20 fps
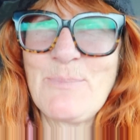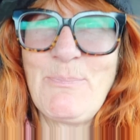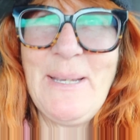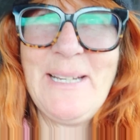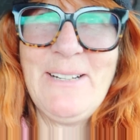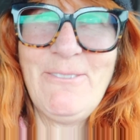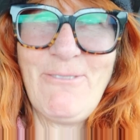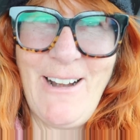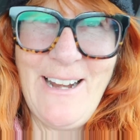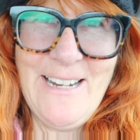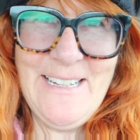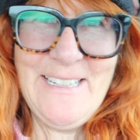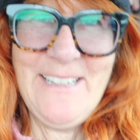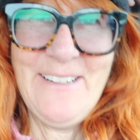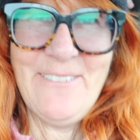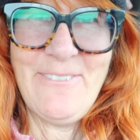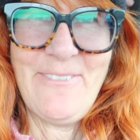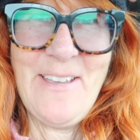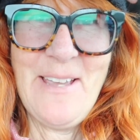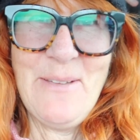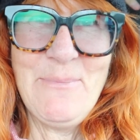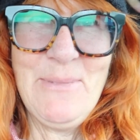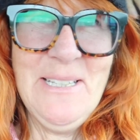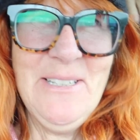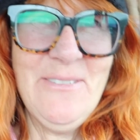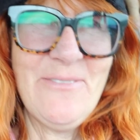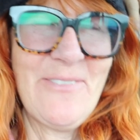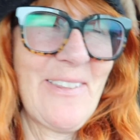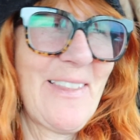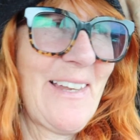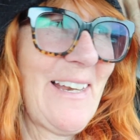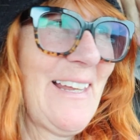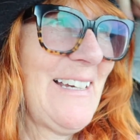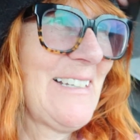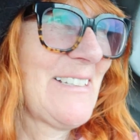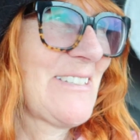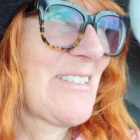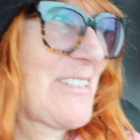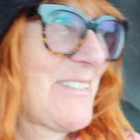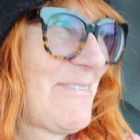been raining a fair bit for the
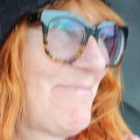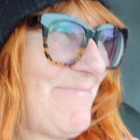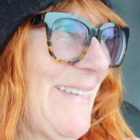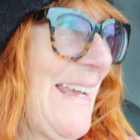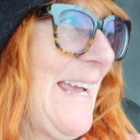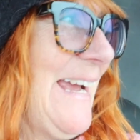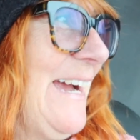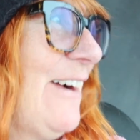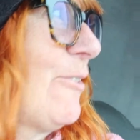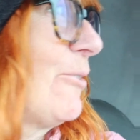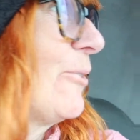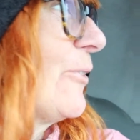last hour